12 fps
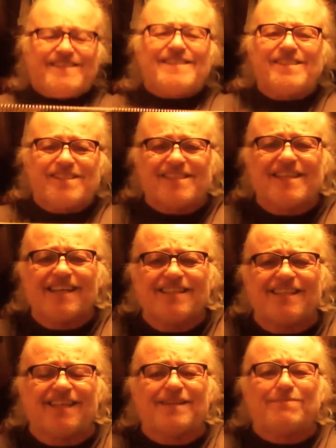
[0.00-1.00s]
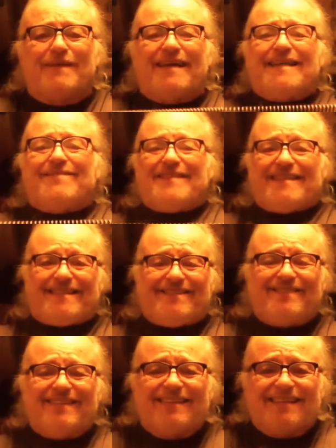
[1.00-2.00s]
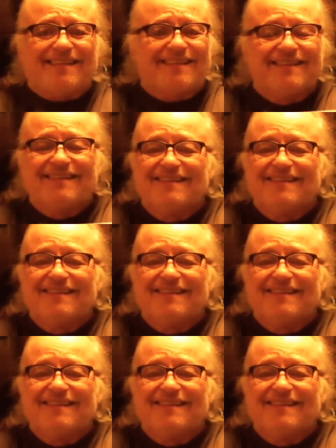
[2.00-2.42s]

This is your chest expander, but it's really,